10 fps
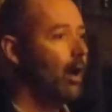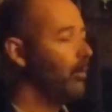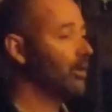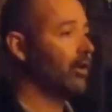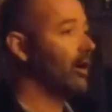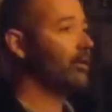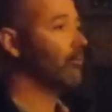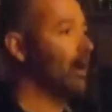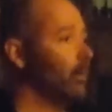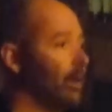we decided to
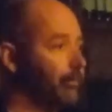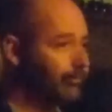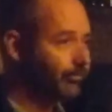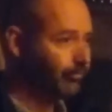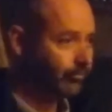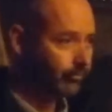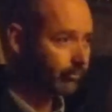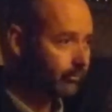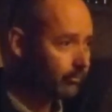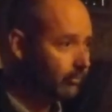run with
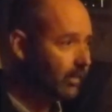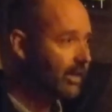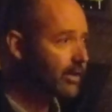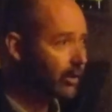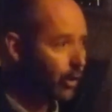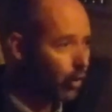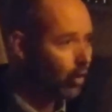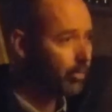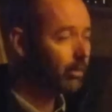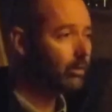it. Is it
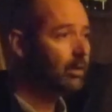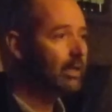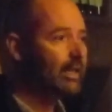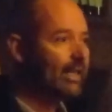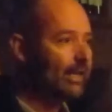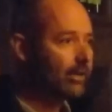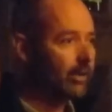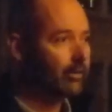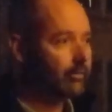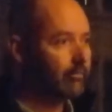herbal? Is
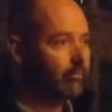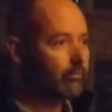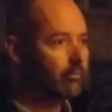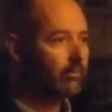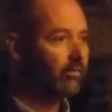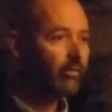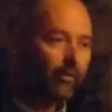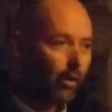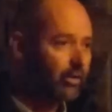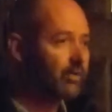it
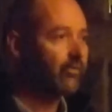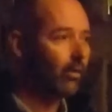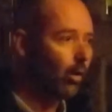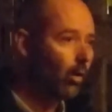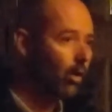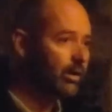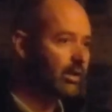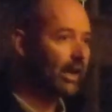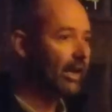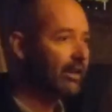forest floor? Is
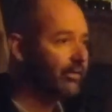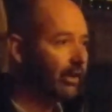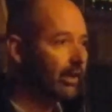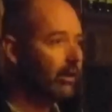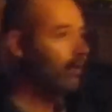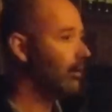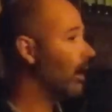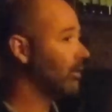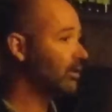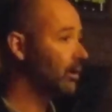it leafy?
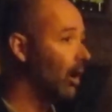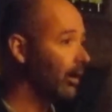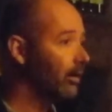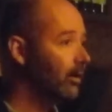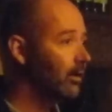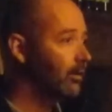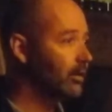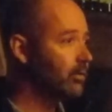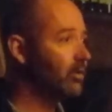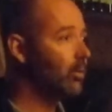No, it's not.
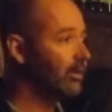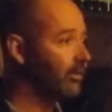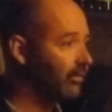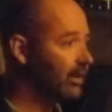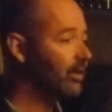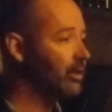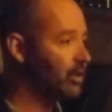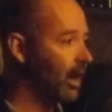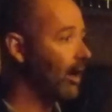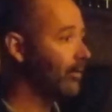This was what the
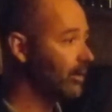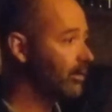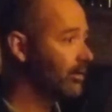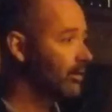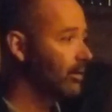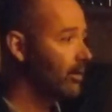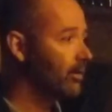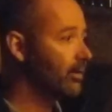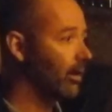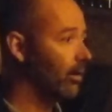vintage gave us.
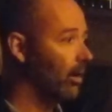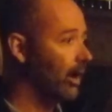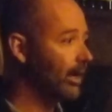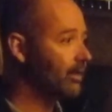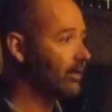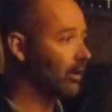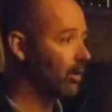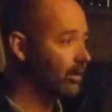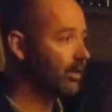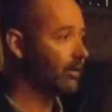So I guess in the
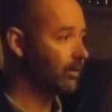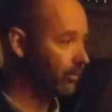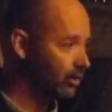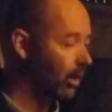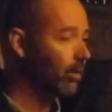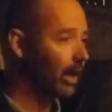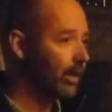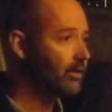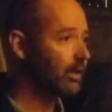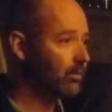context of
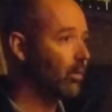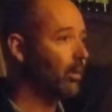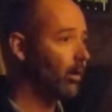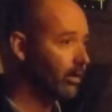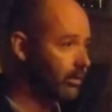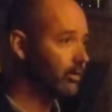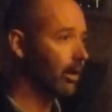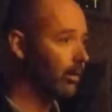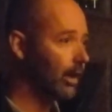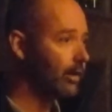showcase, that's what we wanted to
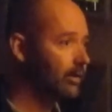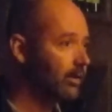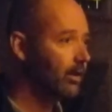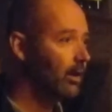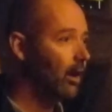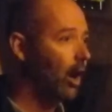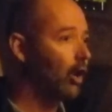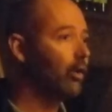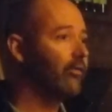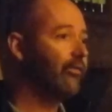showcase. I
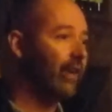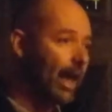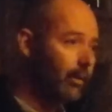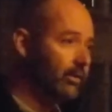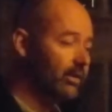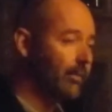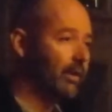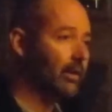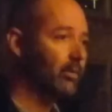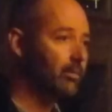could have found
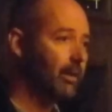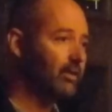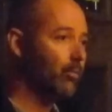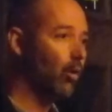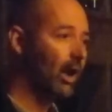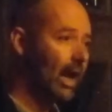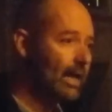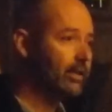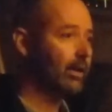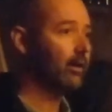something that was much more
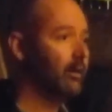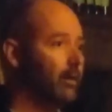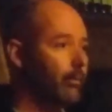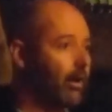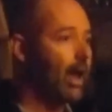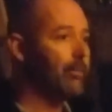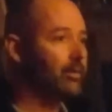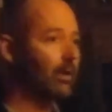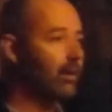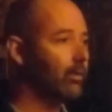classic,
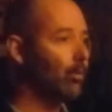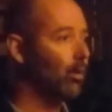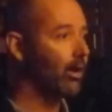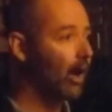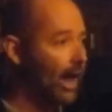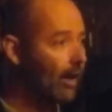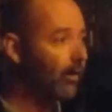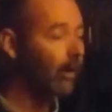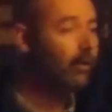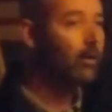perhaps even more
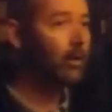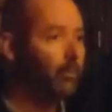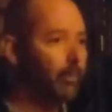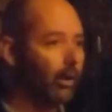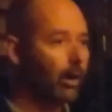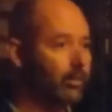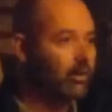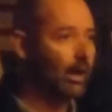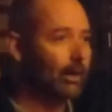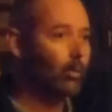Niagara. But I was
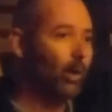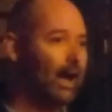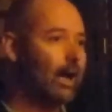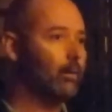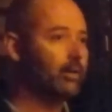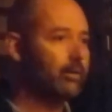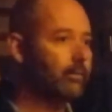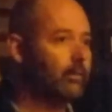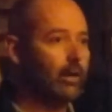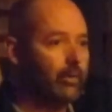like, wow,
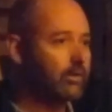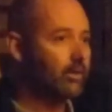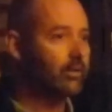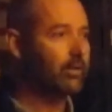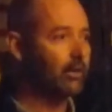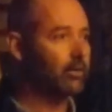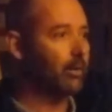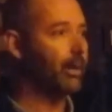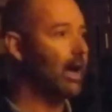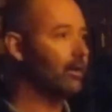this, you know, this is such a
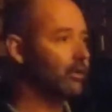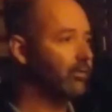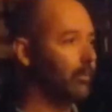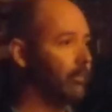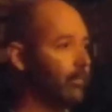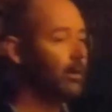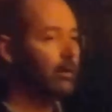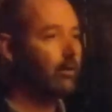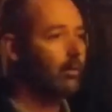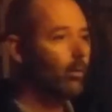departure from
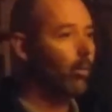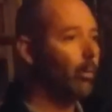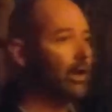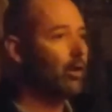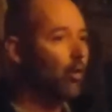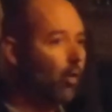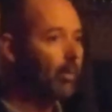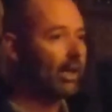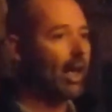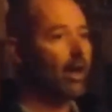what we
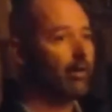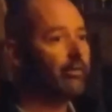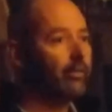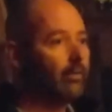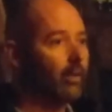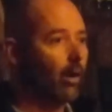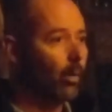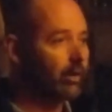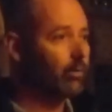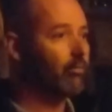normally have that I
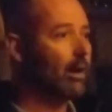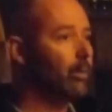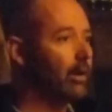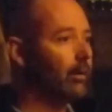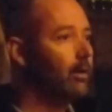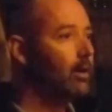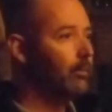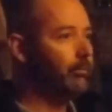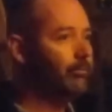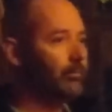wanted to run
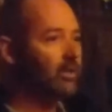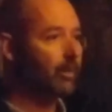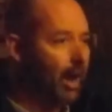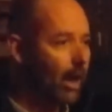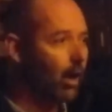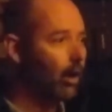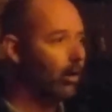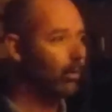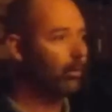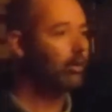with it.
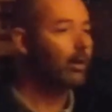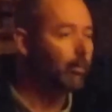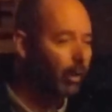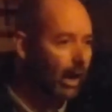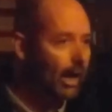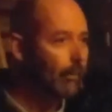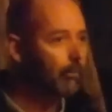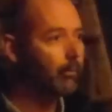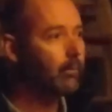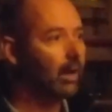Tobacco,
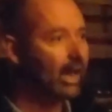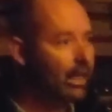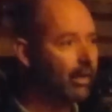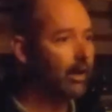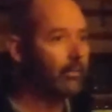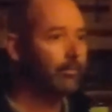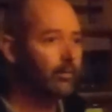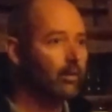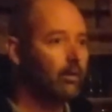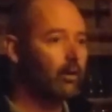plum, leather,
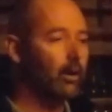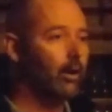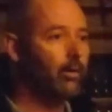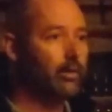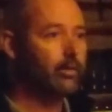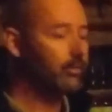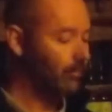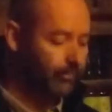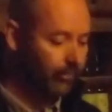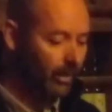you know, there's,
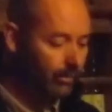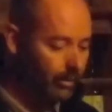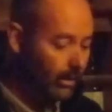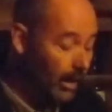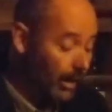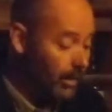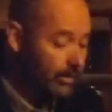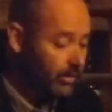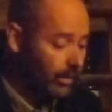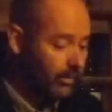yeah,
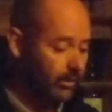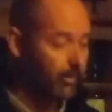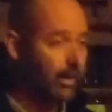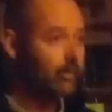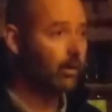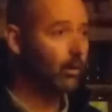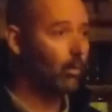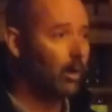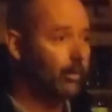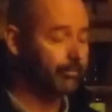it's, it's an amazing
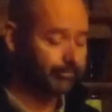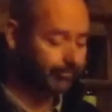little wine.